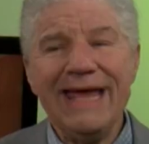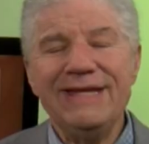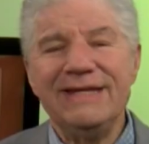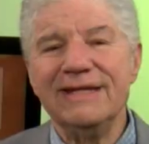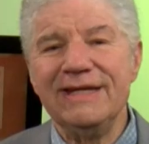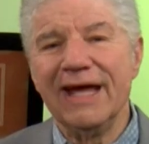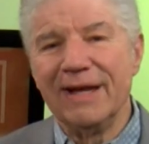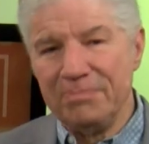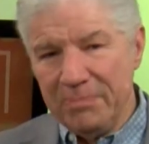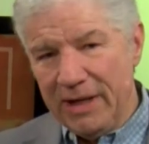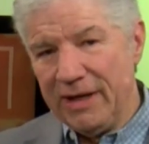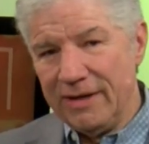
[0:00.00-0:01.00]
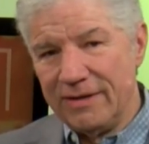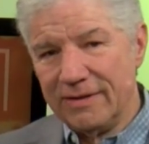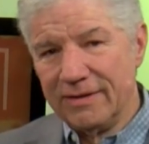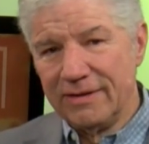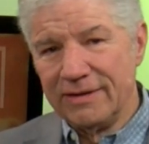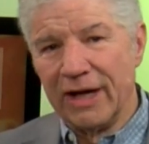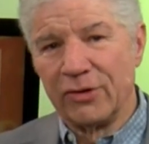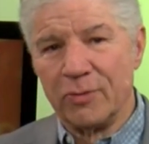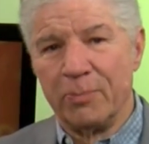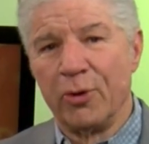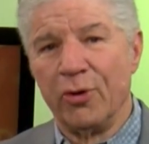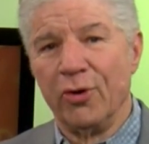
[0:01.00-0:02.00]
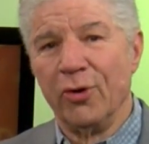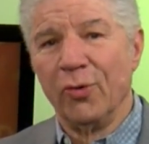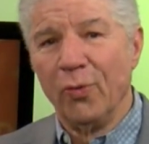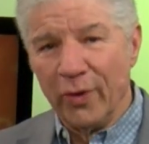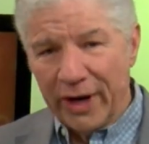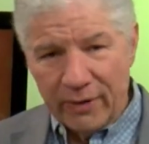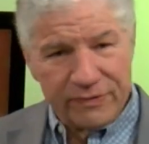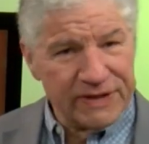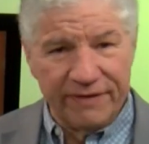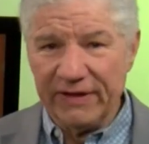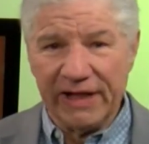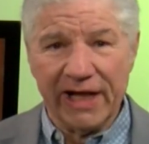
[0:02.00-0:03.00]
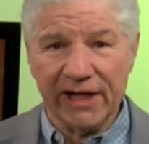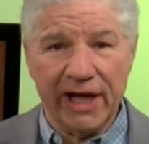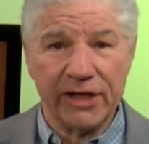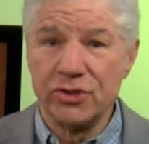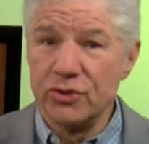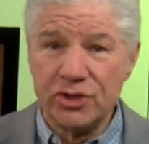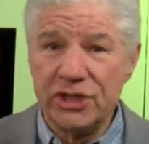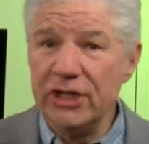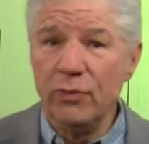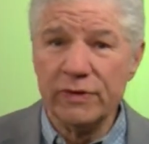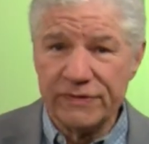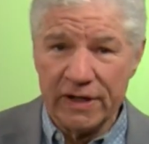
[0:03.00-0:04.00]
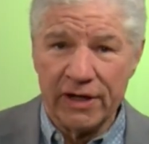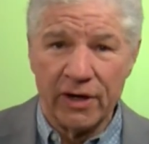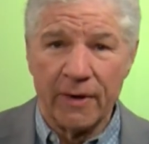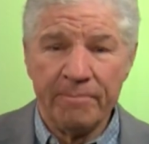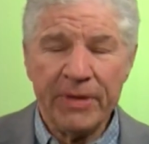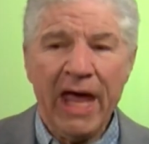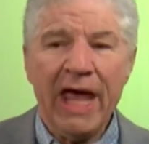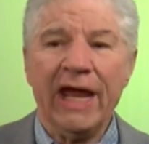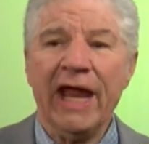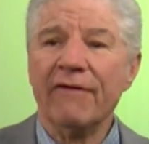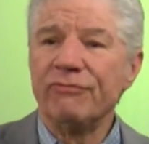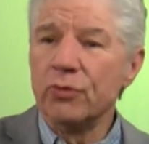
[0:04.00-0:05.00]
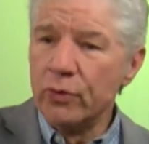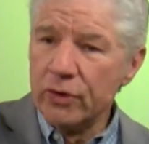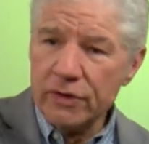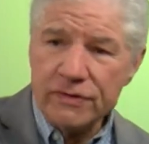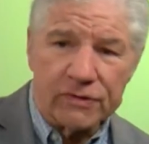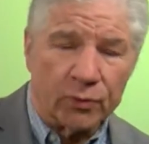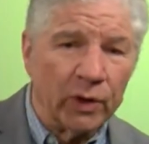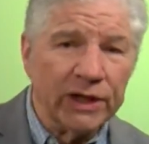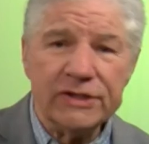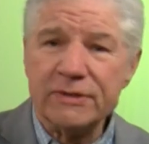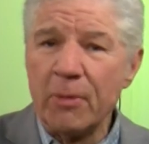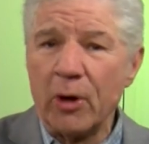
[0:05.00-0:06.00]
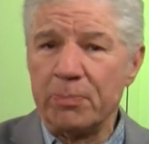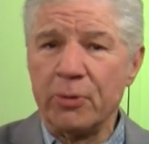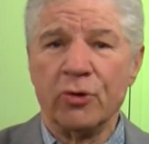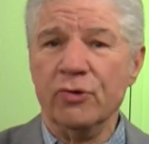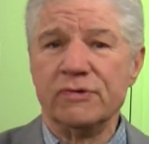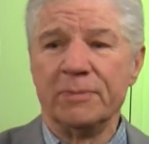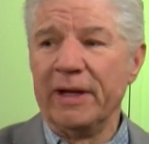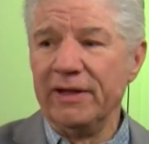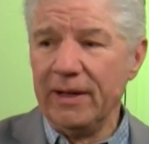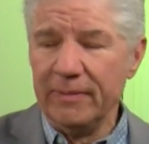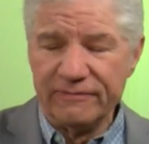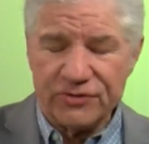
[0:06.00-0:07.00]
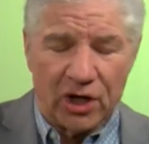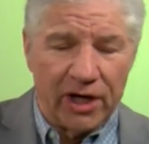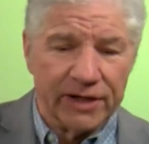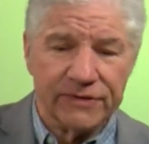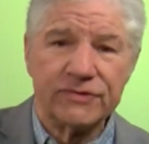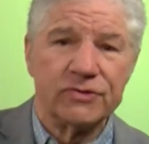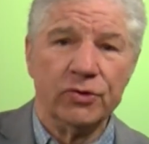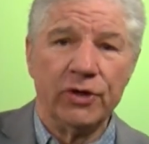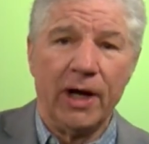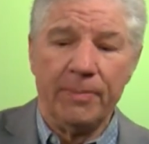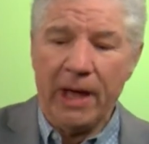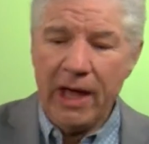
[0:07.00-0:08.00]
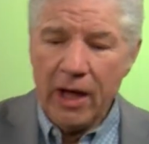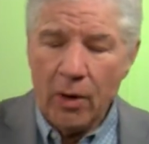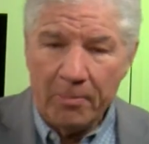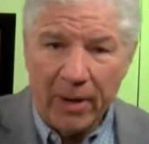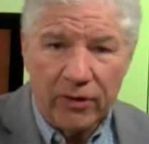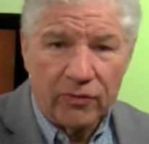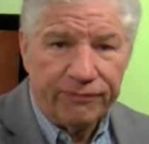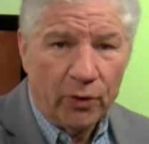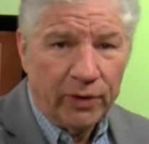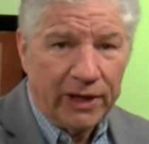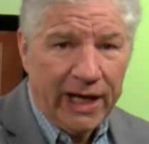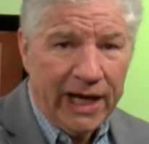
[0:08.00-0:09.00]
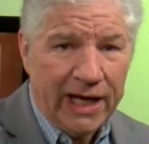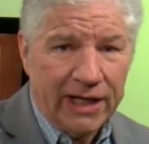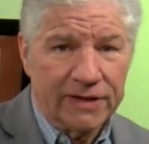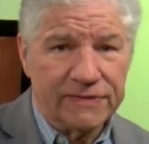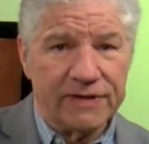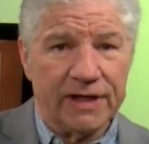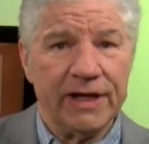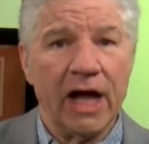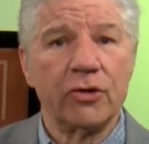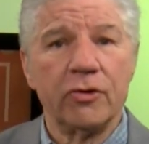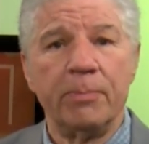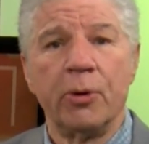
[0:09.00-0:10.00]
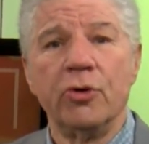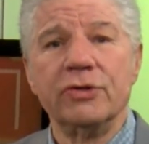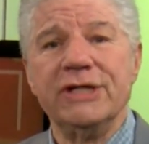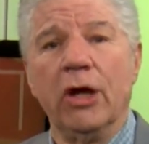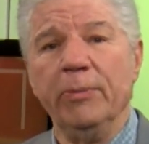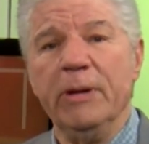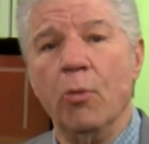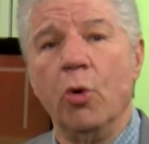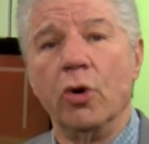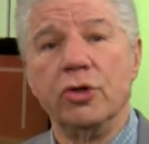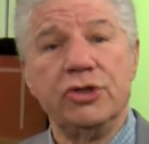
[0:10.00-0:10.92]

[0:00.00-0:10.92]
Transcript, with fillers: did not meet Dr. Burr, when I was giving that lecture. She was there. And afterwards, a really smart producer by the name of John stood up, microphone in hand, and said, Dr. Burr, tell me more.